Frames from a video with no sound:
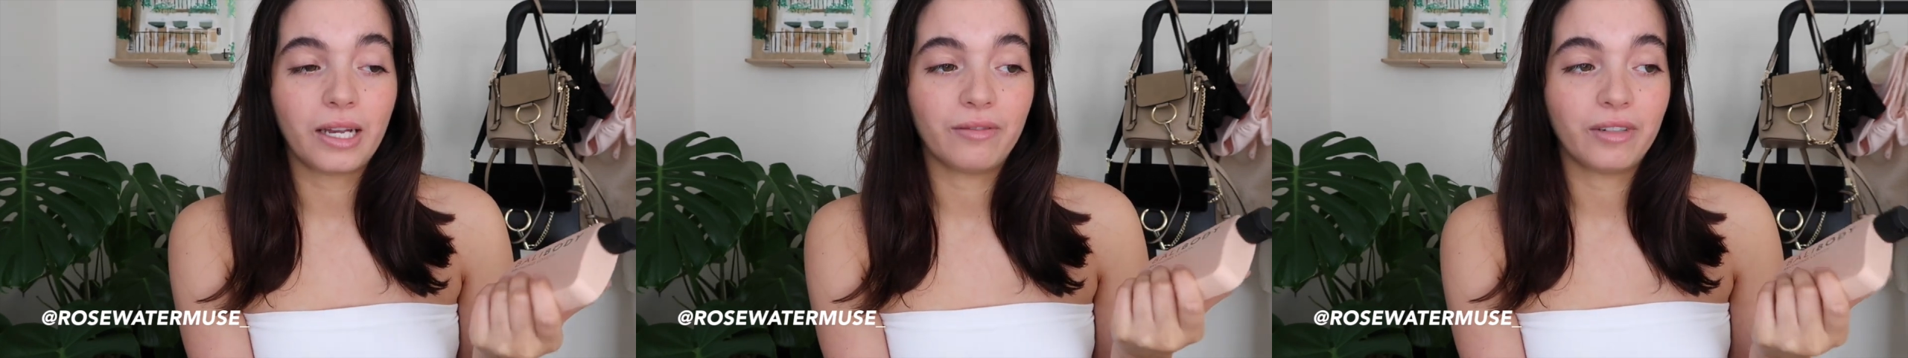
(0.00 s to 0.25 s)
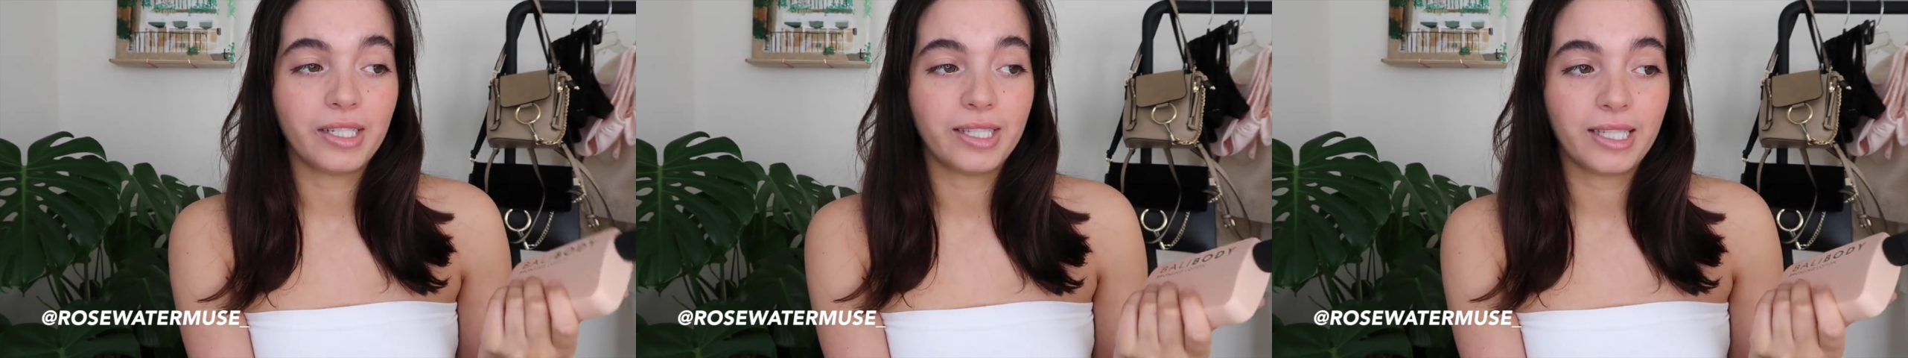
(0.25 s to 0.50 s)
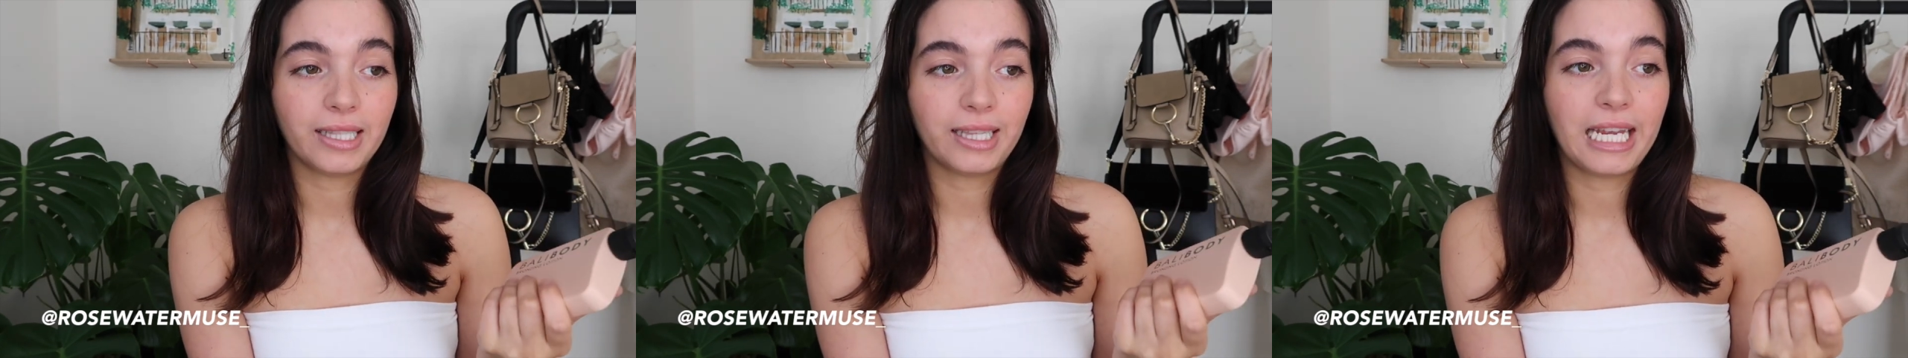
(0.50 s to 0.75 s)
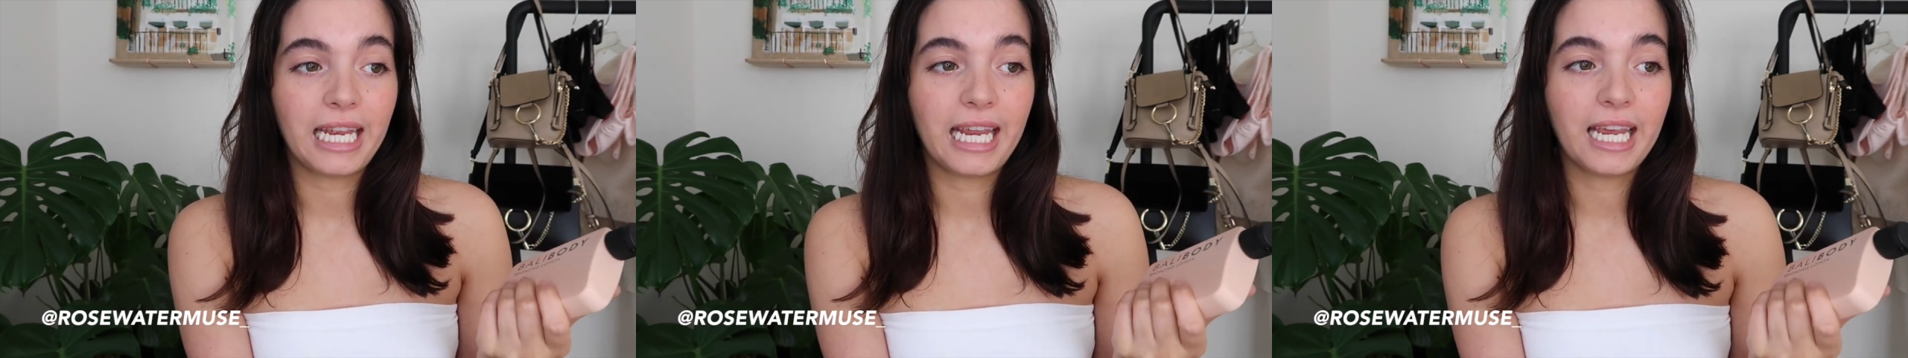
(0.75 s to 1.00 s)
I
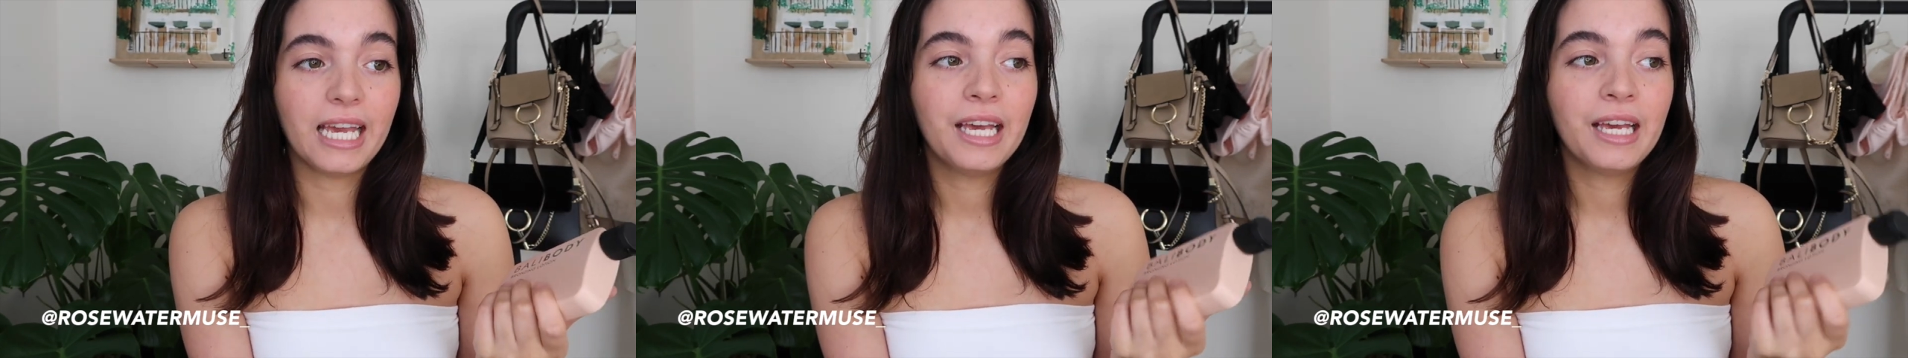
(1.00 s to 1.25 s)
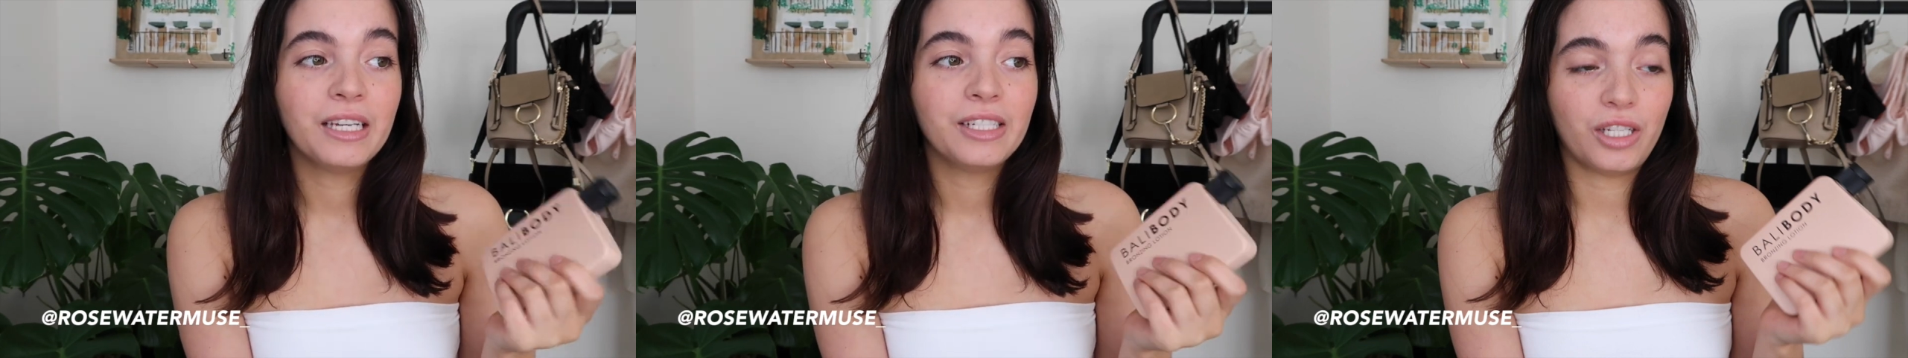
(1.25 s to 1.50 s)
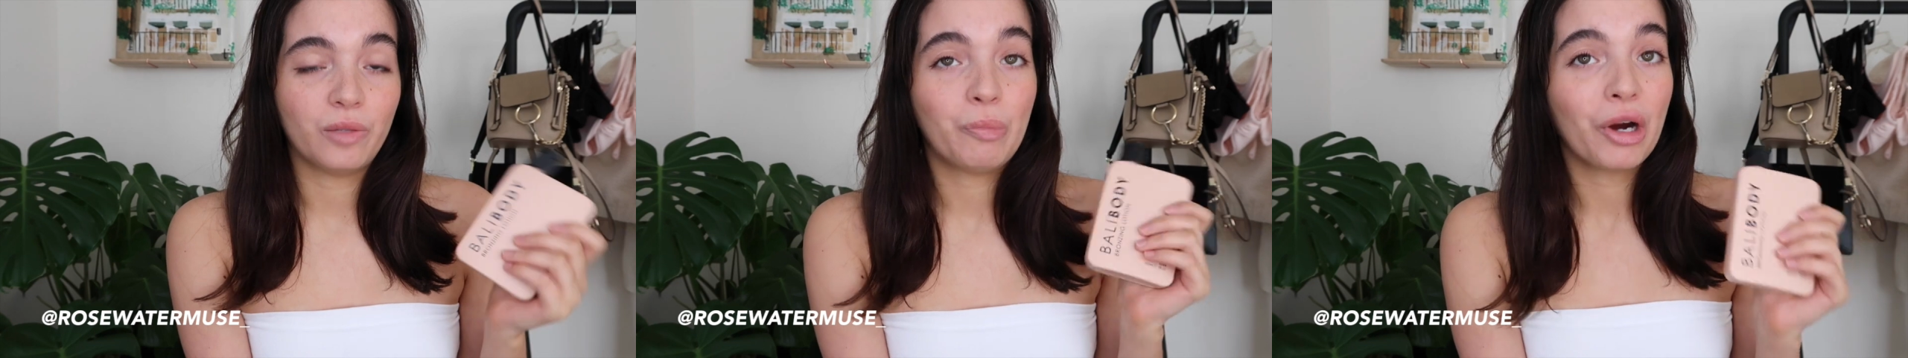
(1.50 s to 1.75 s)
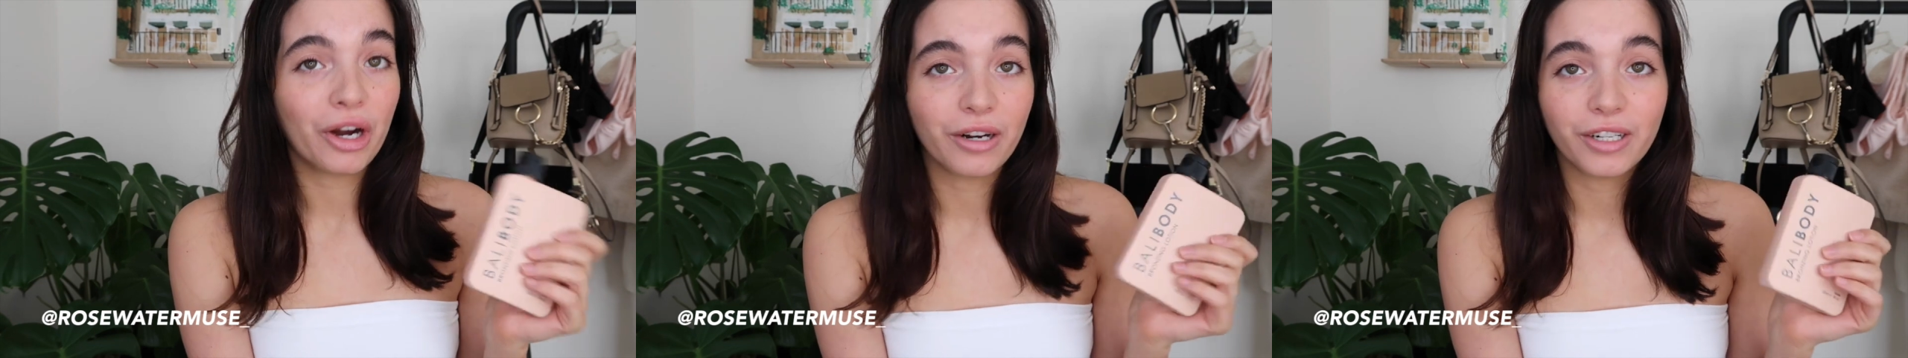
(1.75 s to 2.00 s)
recently just
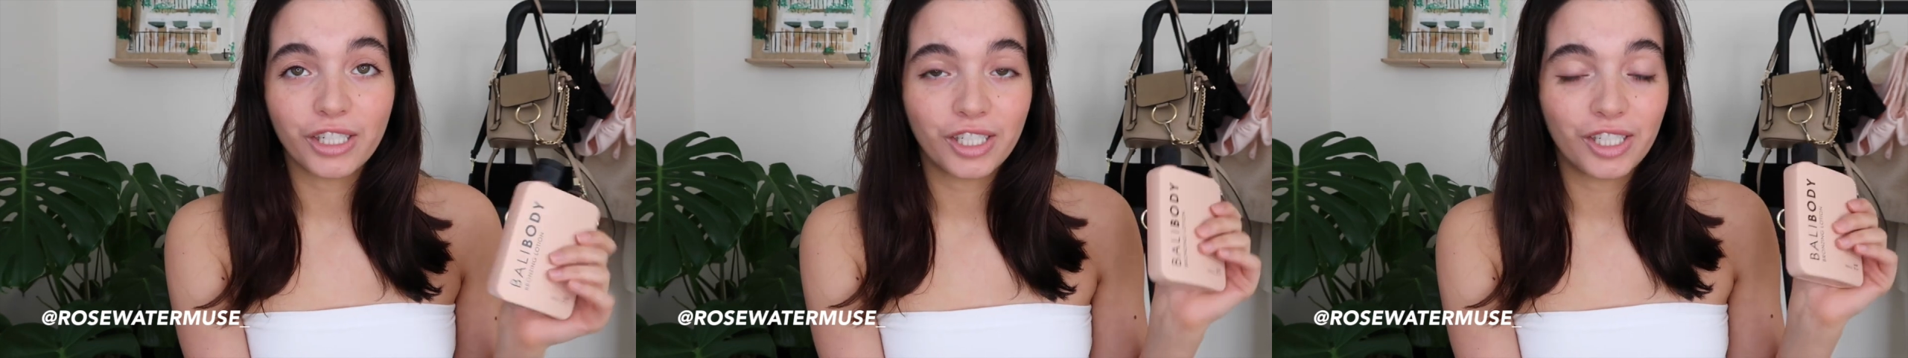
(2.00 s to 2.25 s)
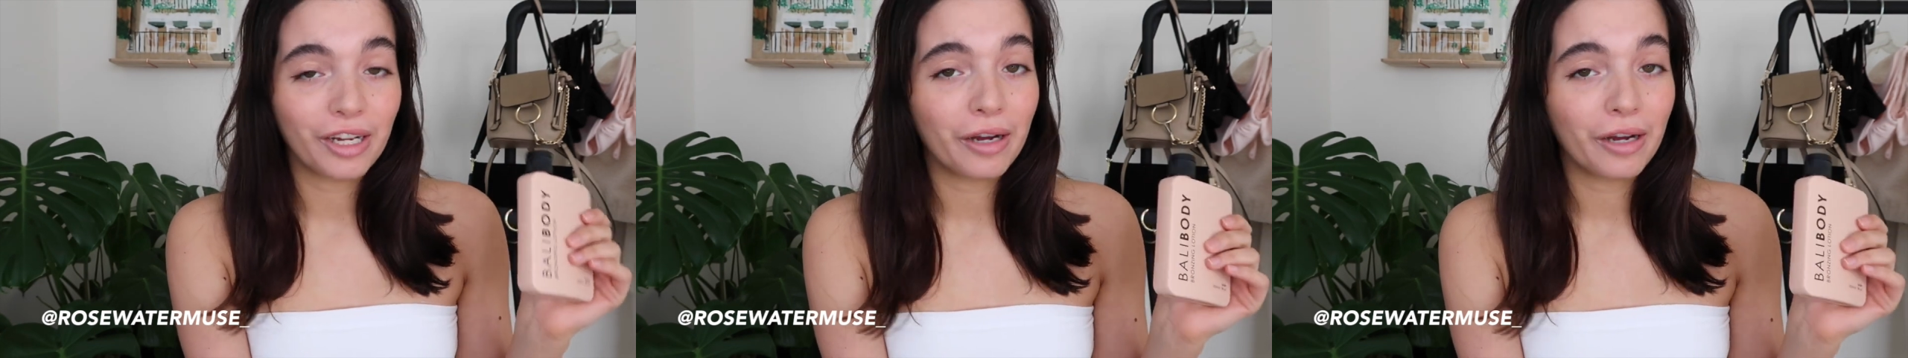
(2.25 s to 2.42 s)
purged